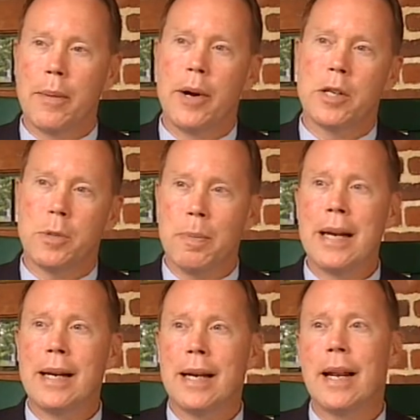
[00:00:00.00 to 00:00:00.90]
much
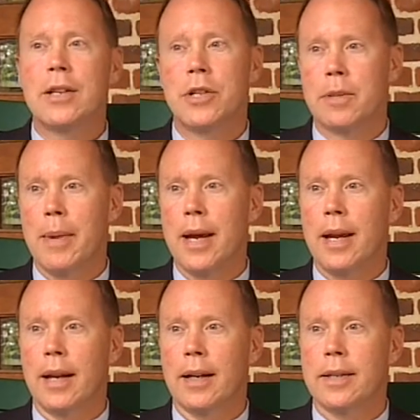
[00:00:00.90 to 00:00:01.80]
spending it as she's
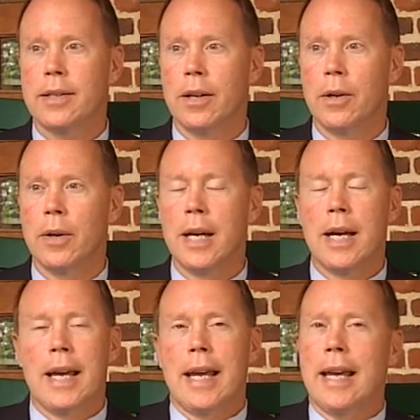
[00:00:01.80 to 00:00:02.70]
making it. So
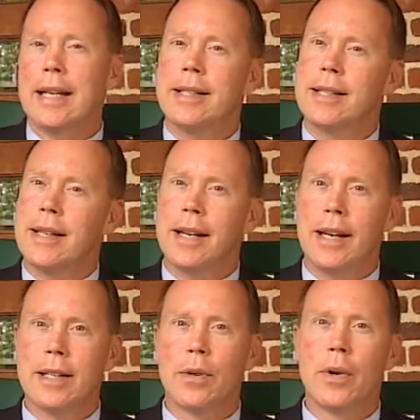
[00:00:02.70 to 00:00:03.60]
it's,
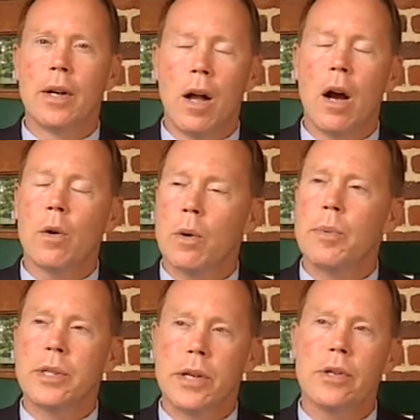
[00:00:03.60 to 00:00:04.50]
it's a real awkward
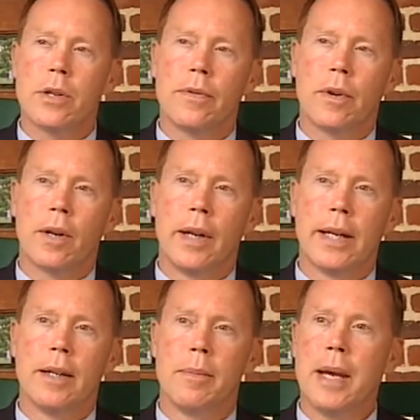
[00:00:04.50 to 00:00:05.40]
position for
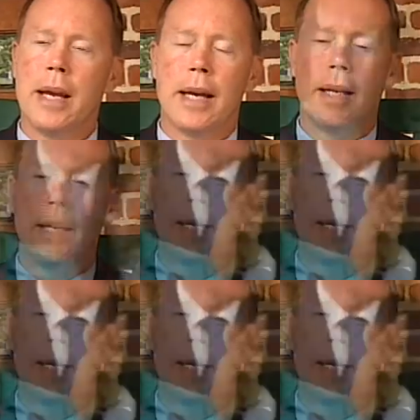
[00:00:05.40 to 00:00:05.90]
Clinton to be in.